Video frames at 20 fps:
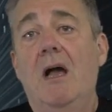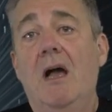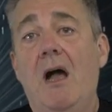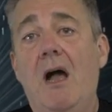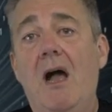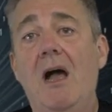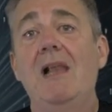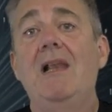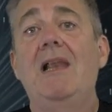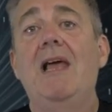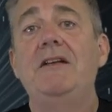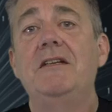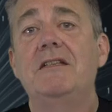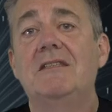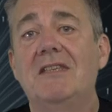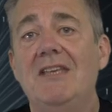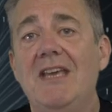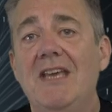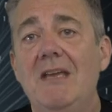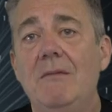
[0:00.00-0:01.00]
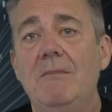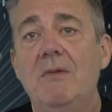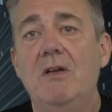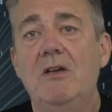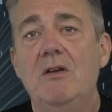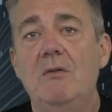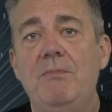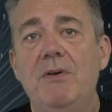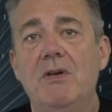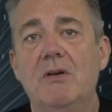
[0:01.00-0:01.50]
I led a team
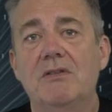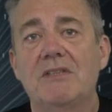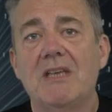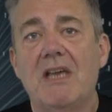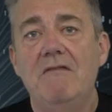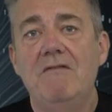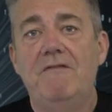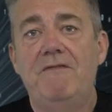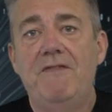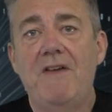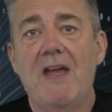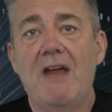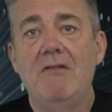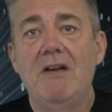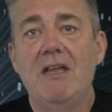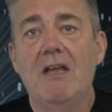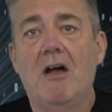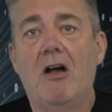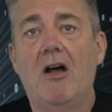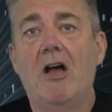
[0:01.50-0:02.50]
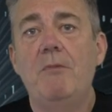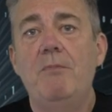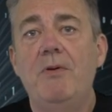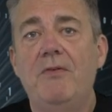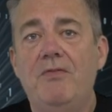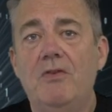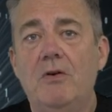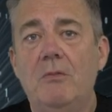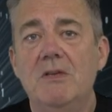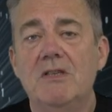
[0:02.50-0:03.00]
who built a very
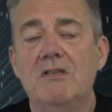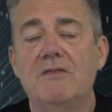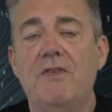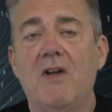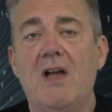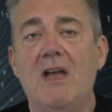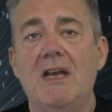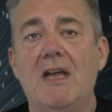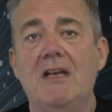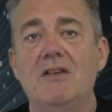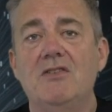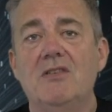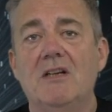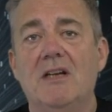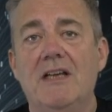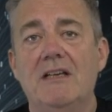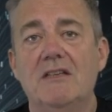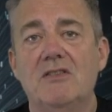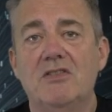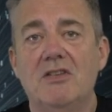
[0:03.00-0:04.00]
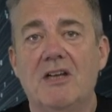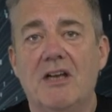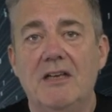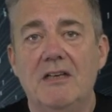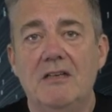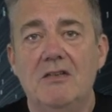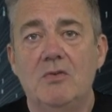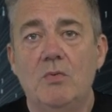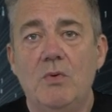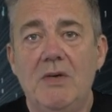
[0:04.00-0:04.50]
high-performance financial
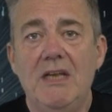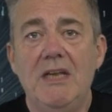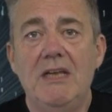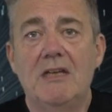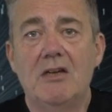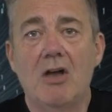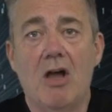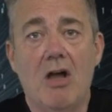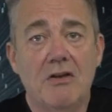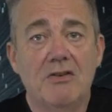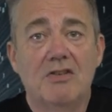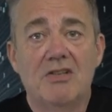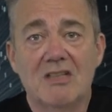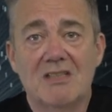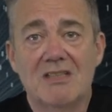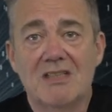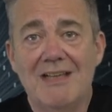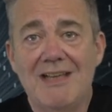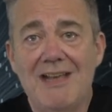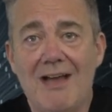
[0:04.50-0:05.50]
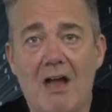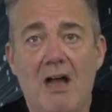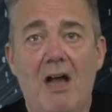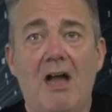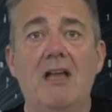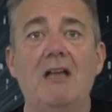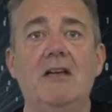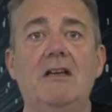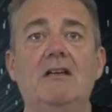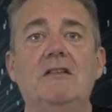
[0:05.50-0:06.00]
exchange. We consciously
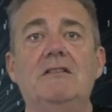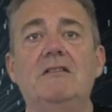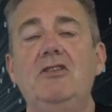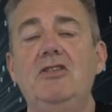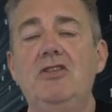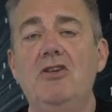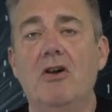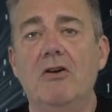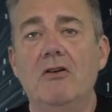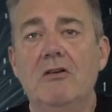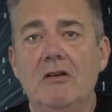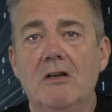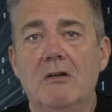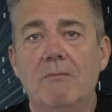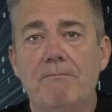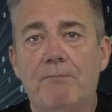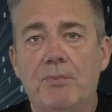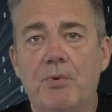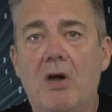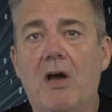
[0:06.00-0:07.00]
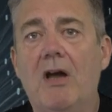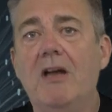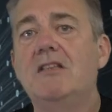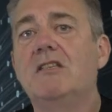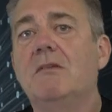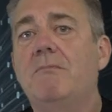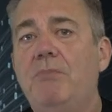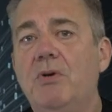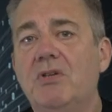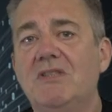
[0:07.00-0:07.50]
hired young,
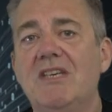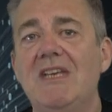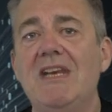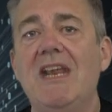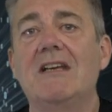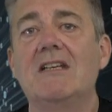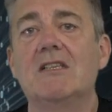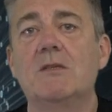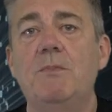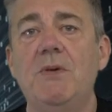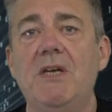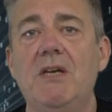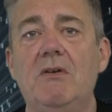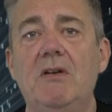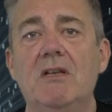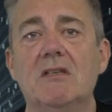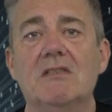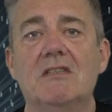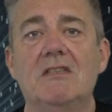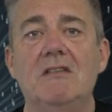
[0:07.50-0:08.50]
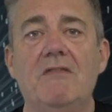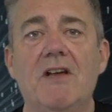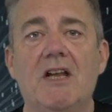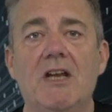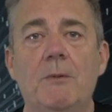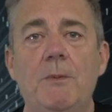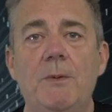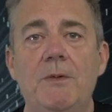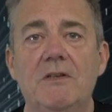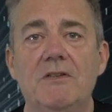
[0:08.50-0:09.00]
bright, but inexperienced
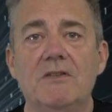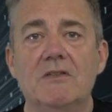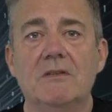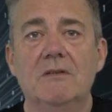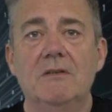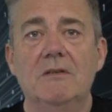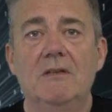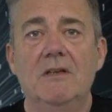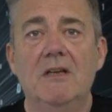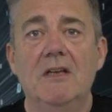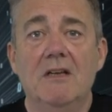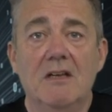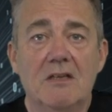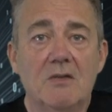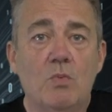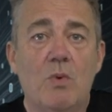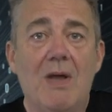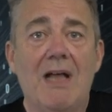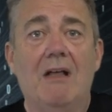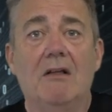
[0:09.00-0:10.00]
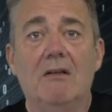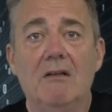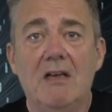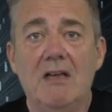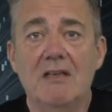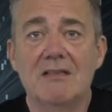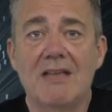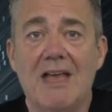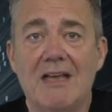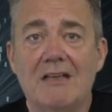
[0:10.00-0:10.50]
developers, as well
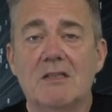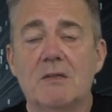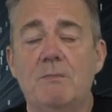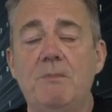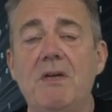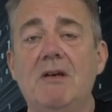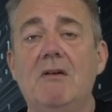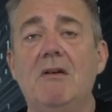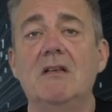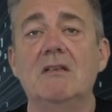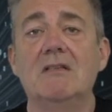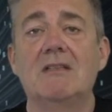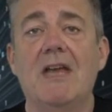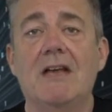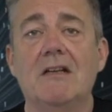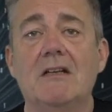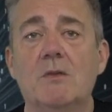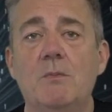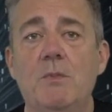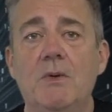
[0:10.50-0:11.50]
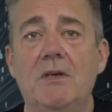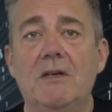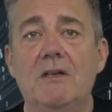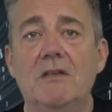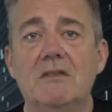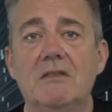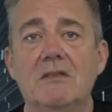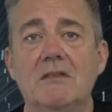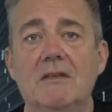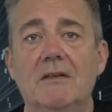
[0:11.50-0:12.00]
as experienced
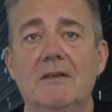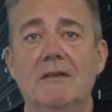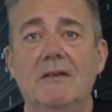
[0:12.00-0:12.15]
experts.